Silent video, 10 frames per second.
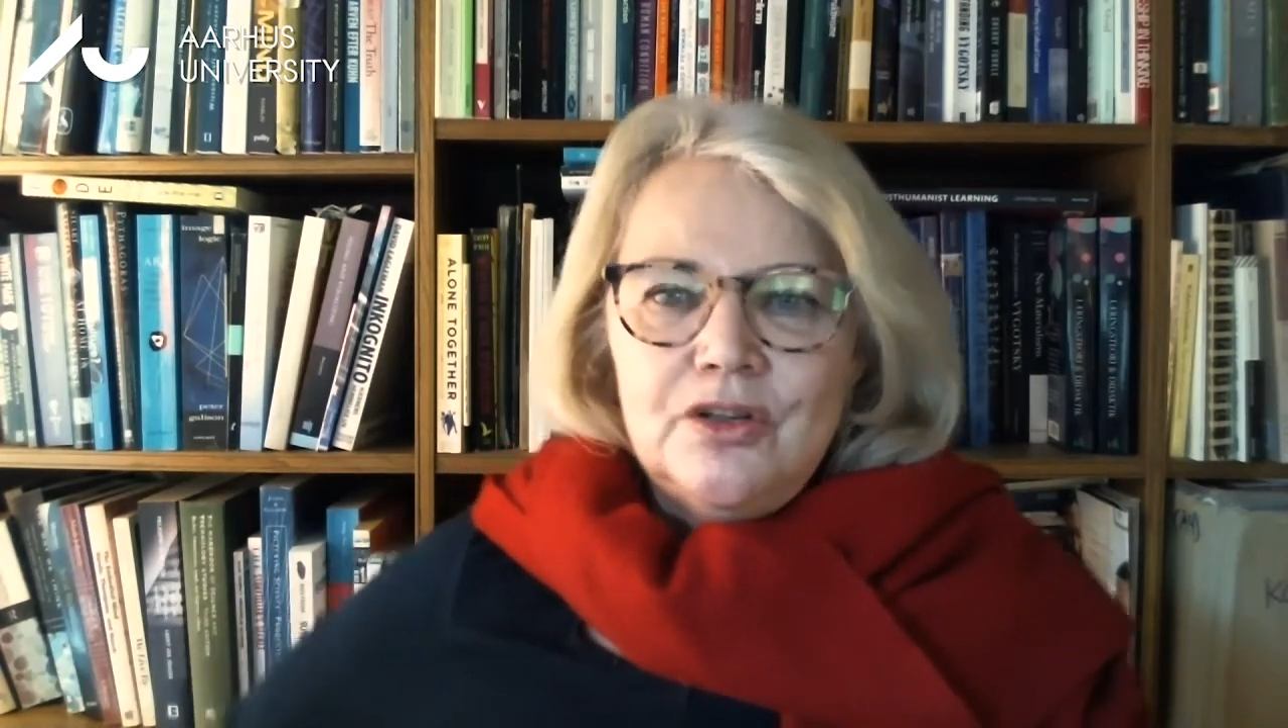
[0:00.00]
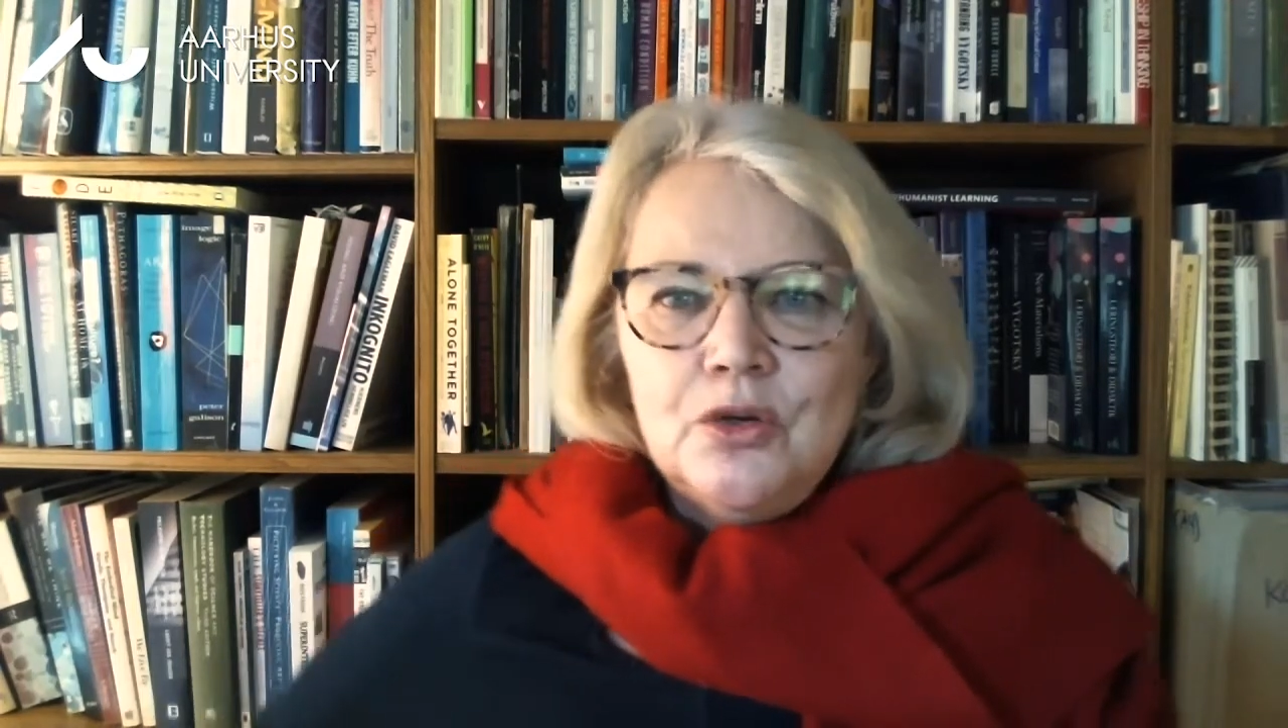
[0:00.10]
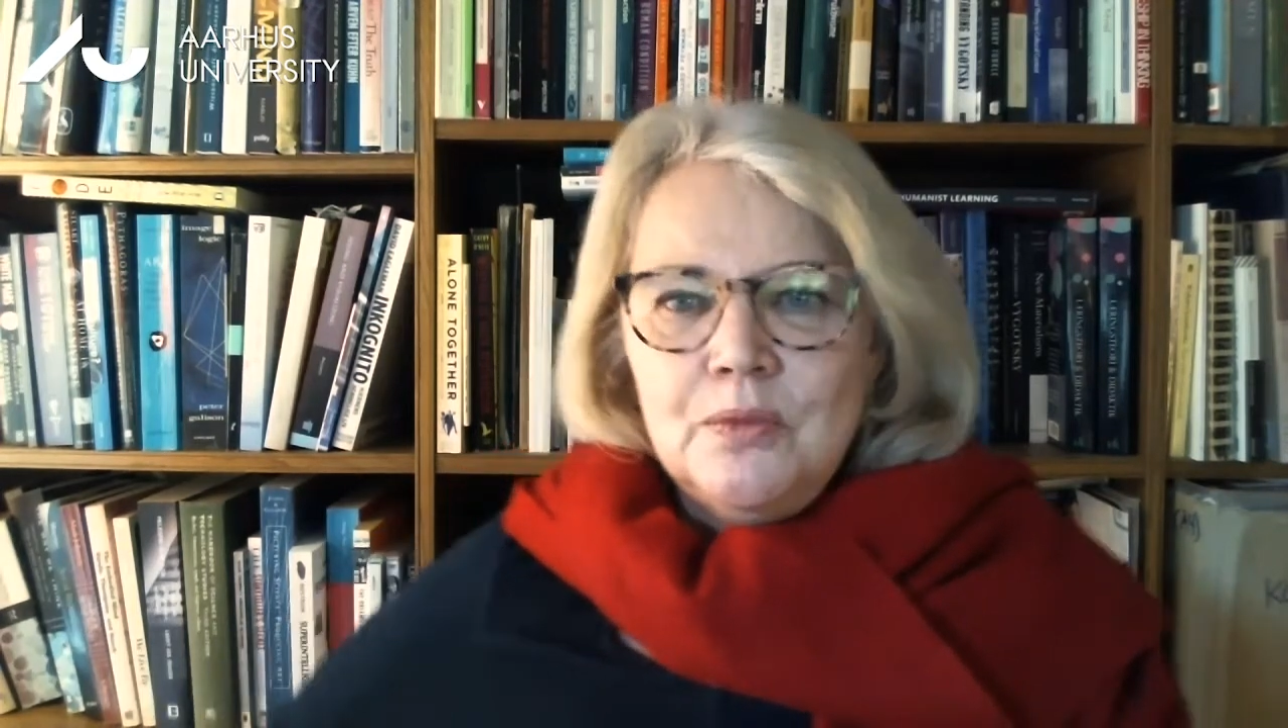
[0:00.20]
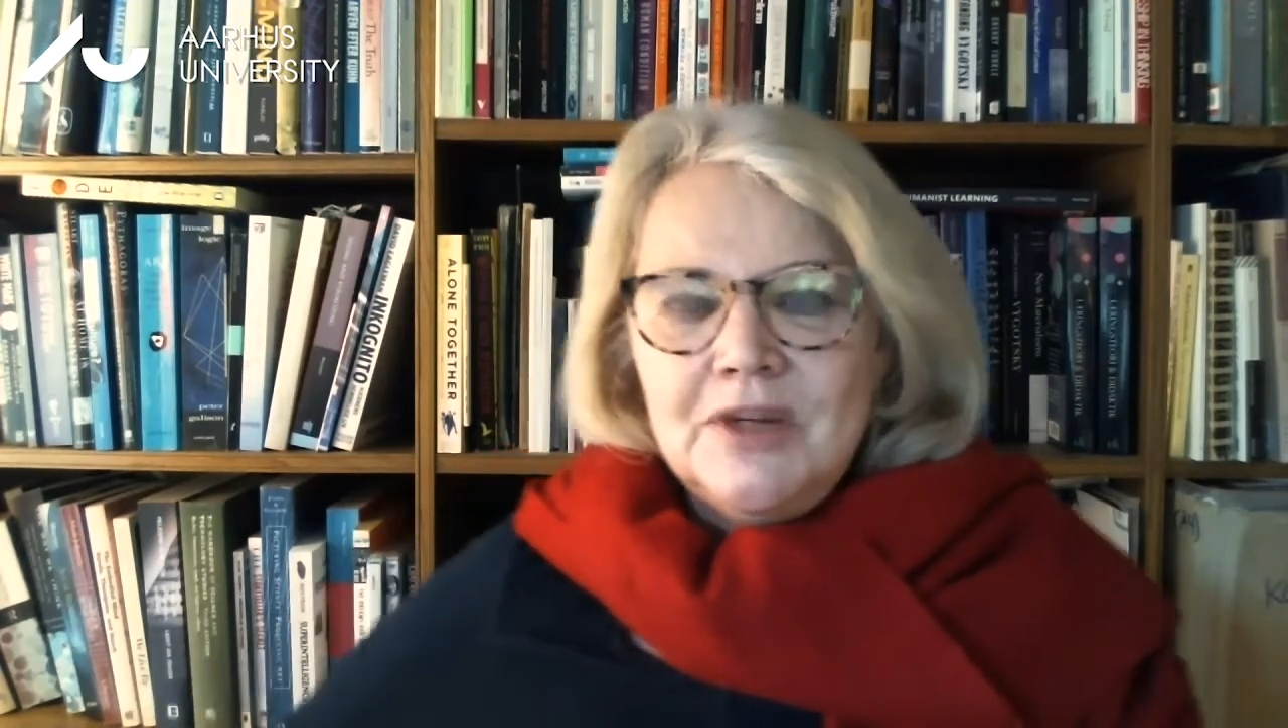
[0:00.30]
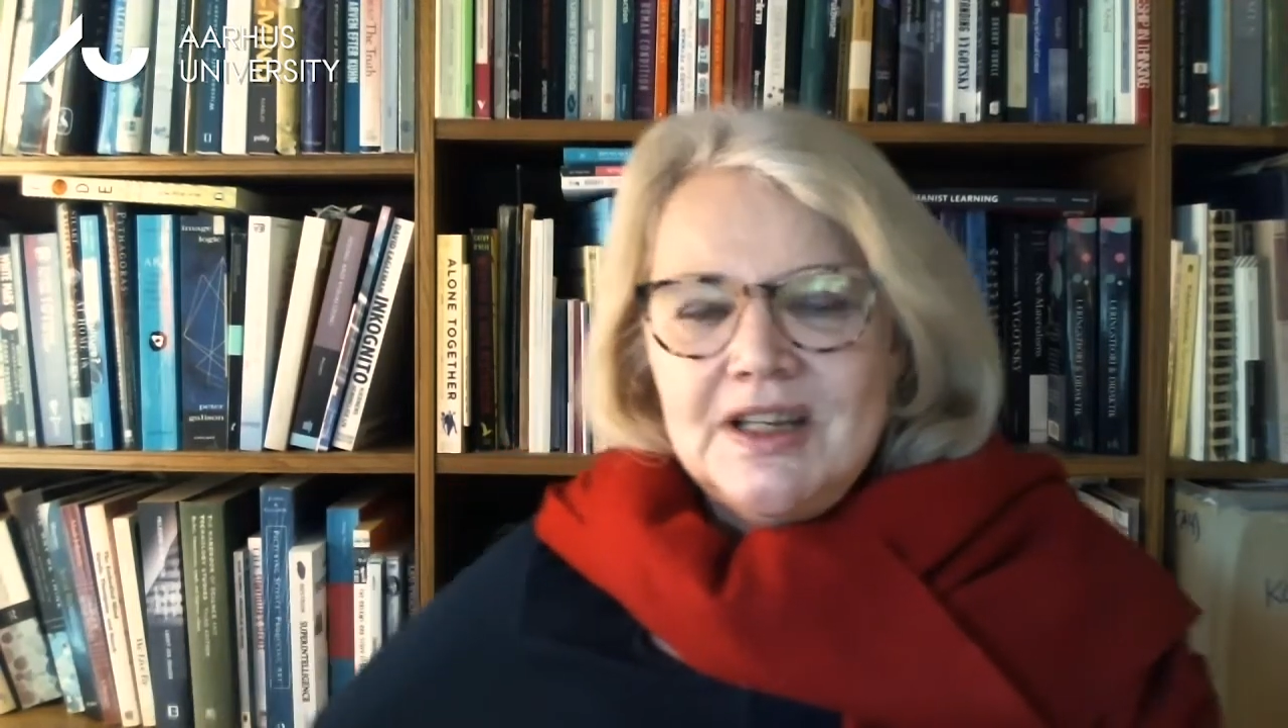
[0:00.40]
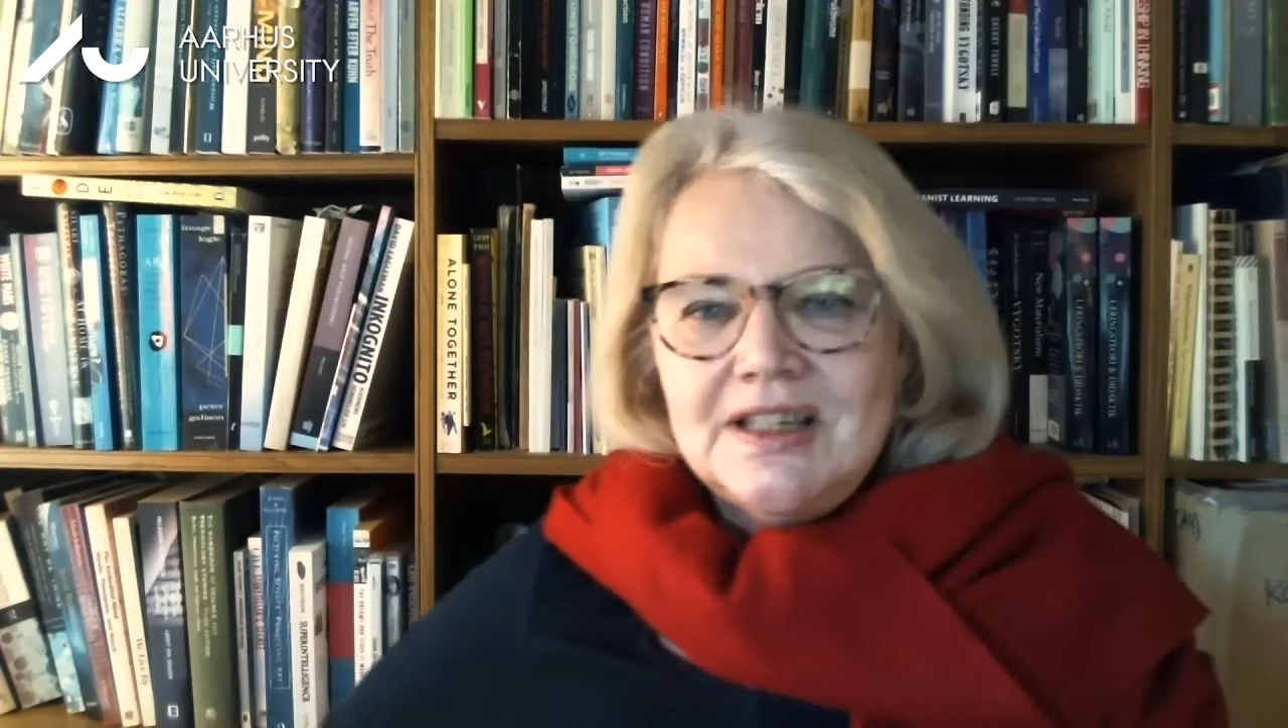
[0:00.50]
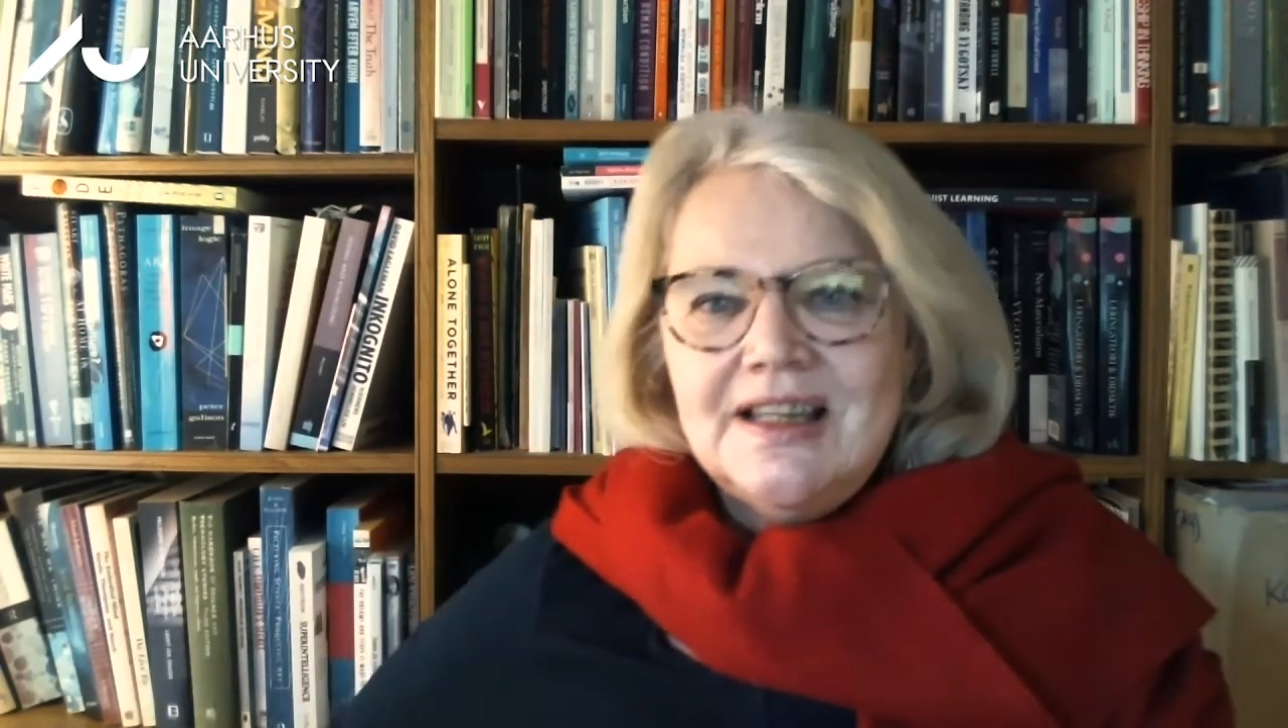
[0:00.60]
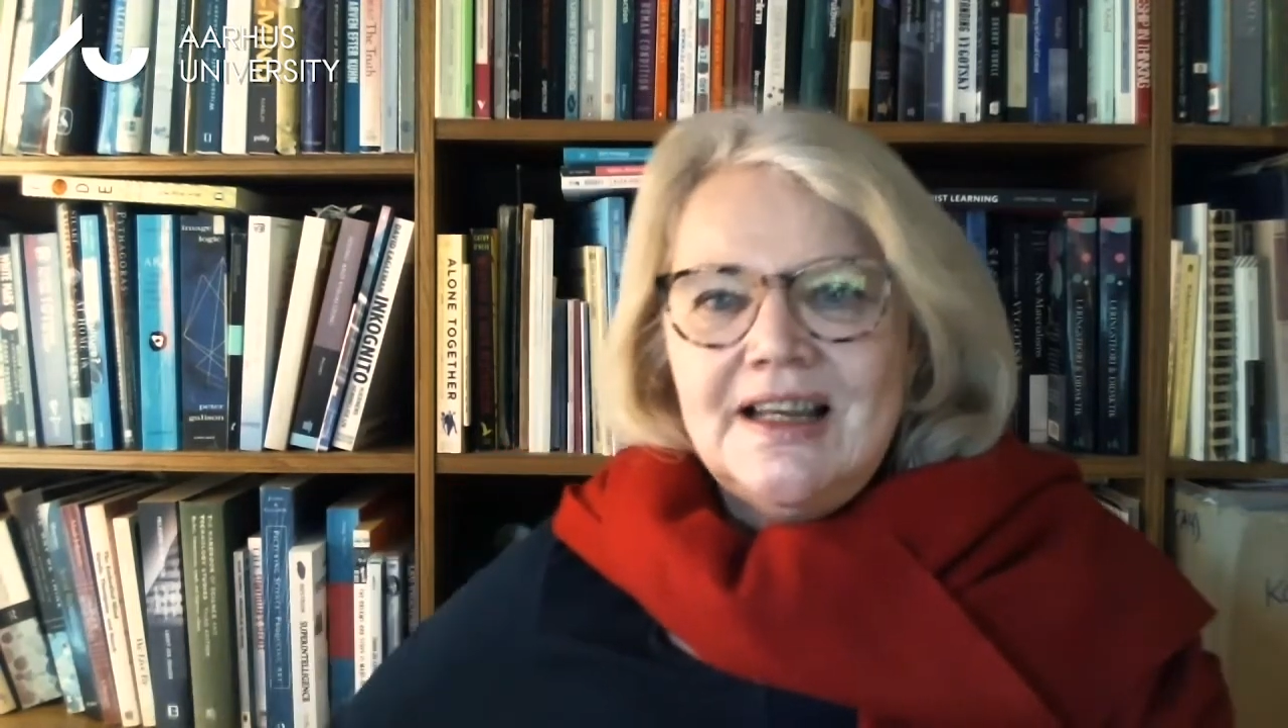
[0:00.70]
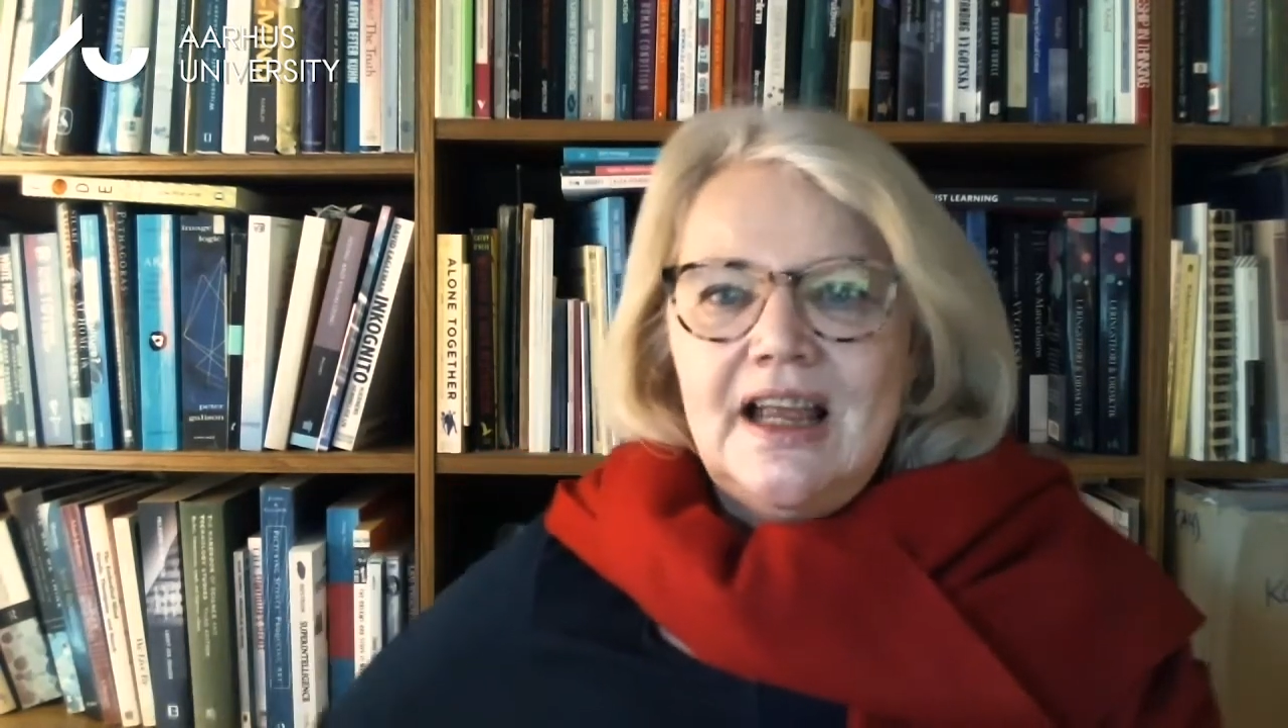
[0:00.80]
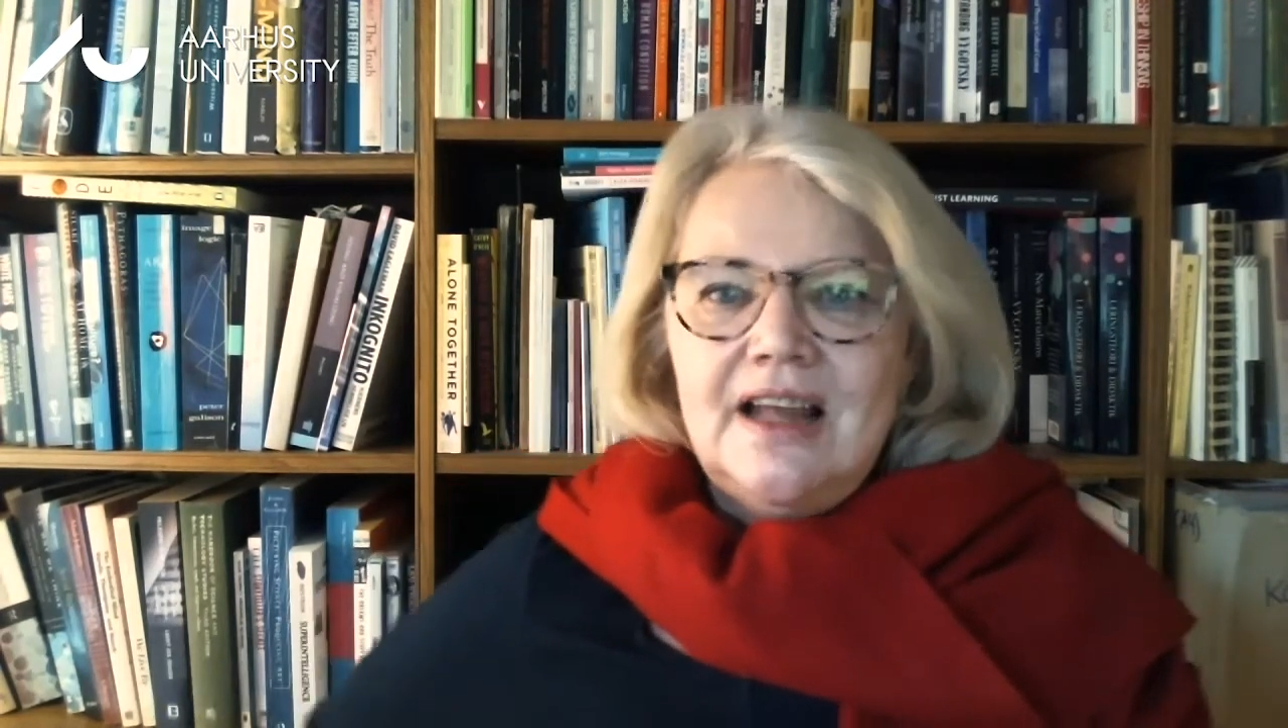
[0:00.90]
humanistic